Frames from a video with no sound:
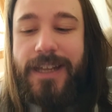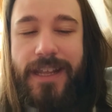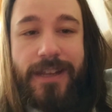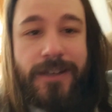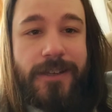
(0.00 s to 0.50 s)

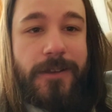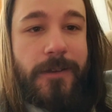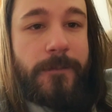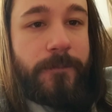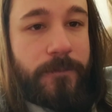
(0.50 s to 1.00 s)
and
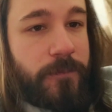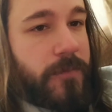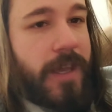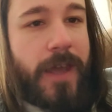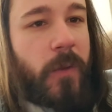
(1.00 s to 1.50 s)

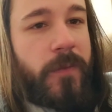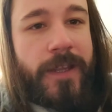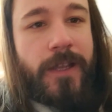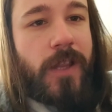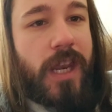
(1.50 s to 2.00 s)
I don't
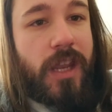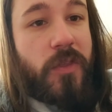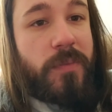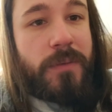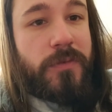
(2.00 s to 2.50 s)
think a lot of
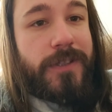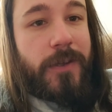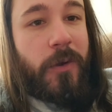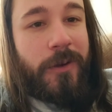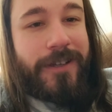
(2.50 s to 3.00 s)
other people do.